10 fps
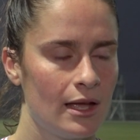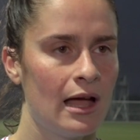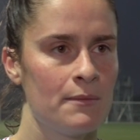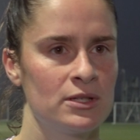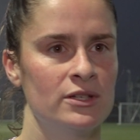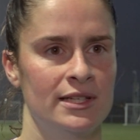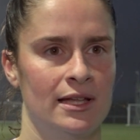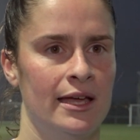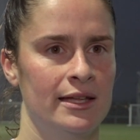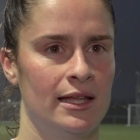Absolutely
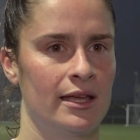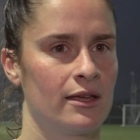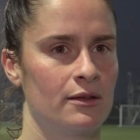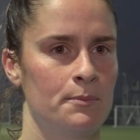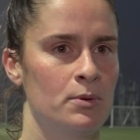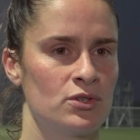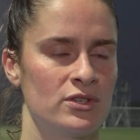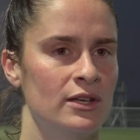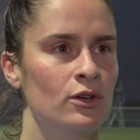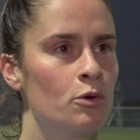delighted. Like, it puts
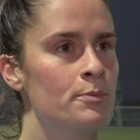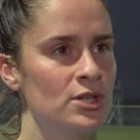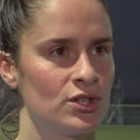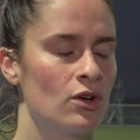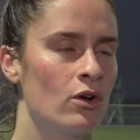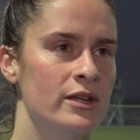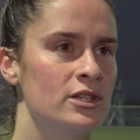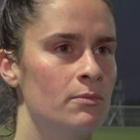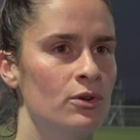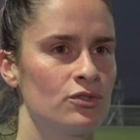us in a good position going
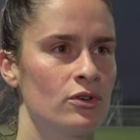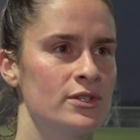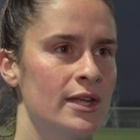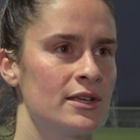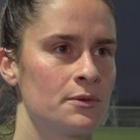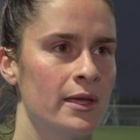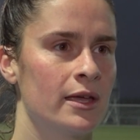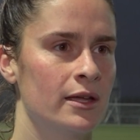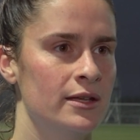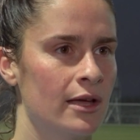into Montrose next
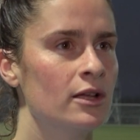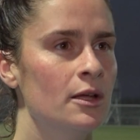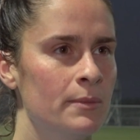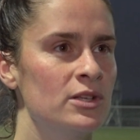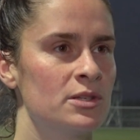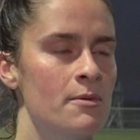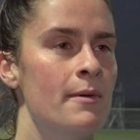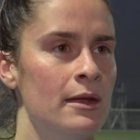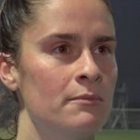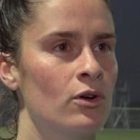week, and yeah, builds the
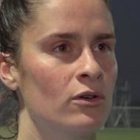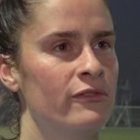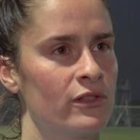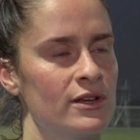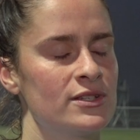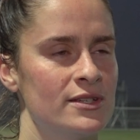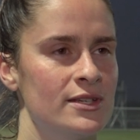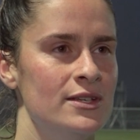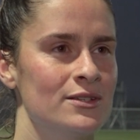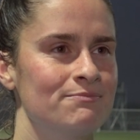momentum going for the rest of the
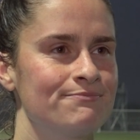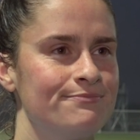season.